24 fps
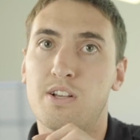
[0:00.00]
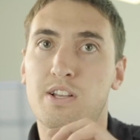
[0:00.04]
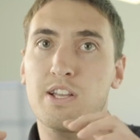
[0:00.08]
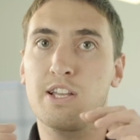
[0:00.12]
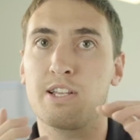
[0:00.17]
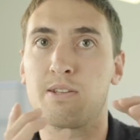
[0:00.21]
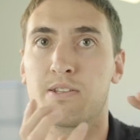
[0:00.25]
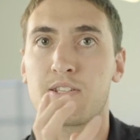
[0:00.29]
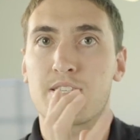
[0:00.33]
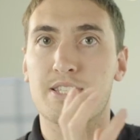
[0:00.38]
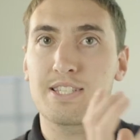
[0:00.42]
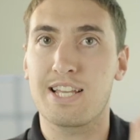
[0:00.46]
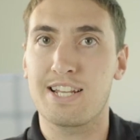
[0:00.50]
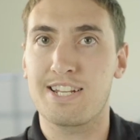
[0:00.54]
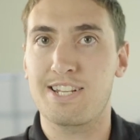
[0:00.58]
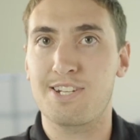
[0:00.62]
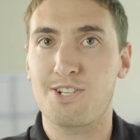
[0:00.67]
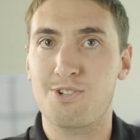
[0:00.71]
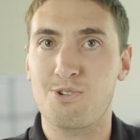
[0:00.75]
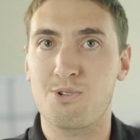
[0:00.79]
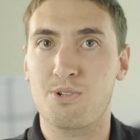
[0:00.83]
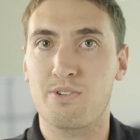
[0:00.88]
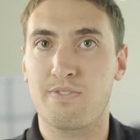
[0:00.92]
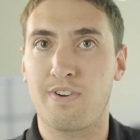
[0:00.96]
and send it
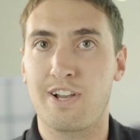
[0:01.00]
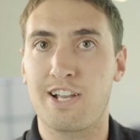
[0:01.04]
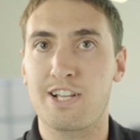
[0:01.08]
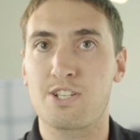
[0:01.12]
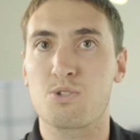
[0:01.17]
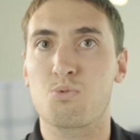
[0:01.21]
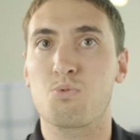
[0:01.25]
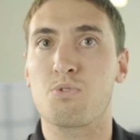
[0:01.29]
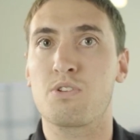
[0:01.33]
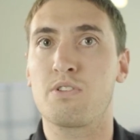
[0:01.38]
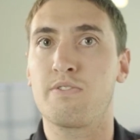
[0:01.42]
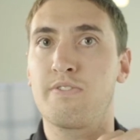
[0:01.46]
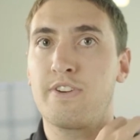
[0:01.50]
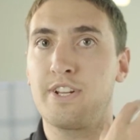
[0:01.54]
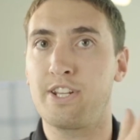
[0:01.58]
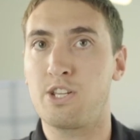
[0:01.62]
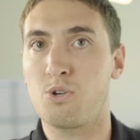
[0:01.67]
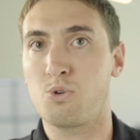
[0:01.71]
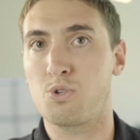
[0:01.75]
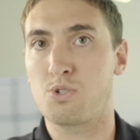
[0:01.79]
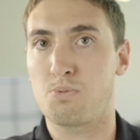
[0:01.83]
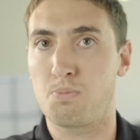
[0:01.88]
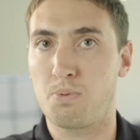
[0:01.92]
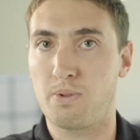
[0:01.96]
to your device where the
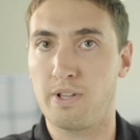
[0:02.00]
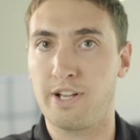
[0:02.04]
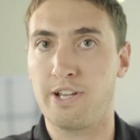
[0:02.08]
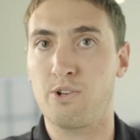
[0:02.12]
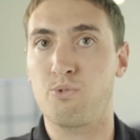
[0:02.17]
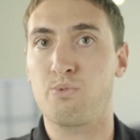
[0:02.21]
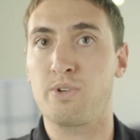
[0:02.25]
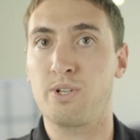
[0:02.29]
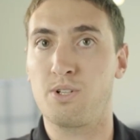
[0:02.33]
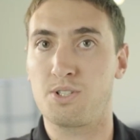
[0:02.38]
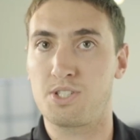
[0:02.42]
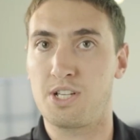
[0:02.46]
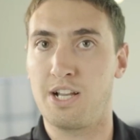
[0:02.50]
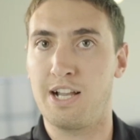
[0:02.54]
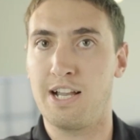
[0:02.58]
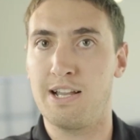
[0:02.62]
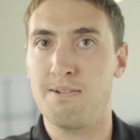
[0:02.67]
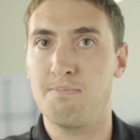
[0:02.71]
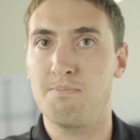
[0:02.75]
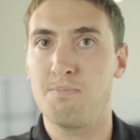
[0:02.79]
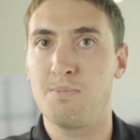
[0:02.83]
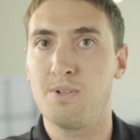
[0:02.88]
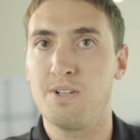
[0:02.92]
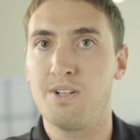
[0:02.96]
video is played real time.